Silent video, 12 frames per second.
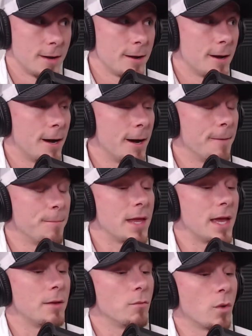
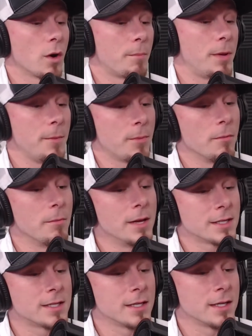And where people
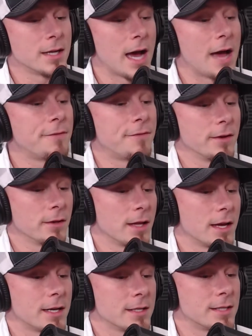miss it, I feel
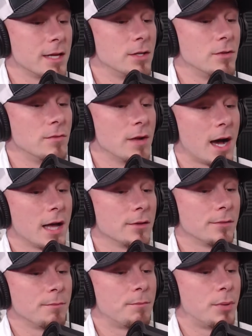like, is they do not
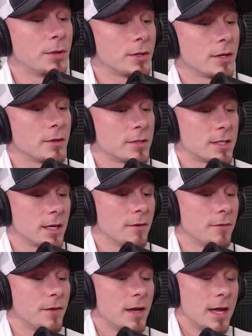put their
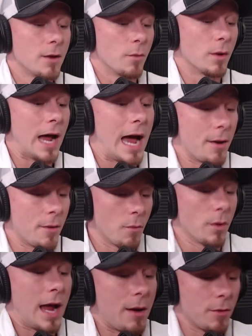self. What
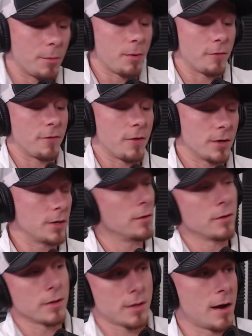I would prefer to do
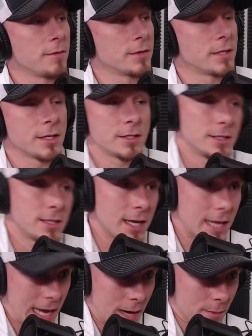in a conversation, say
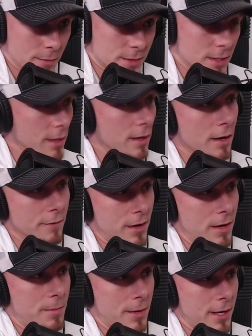Cam's a
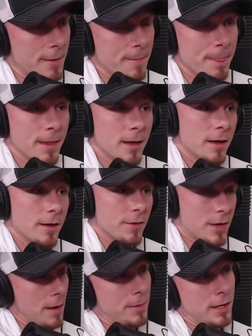VP of a
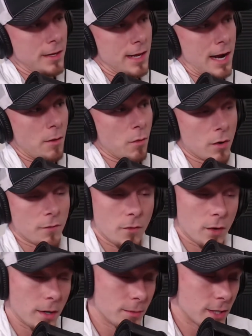company that I work
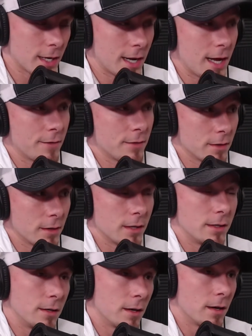for, and I'm trying to have
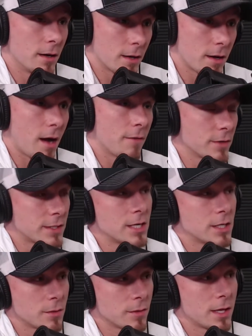a
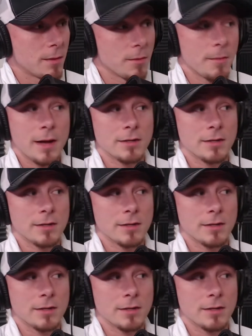conversation with him about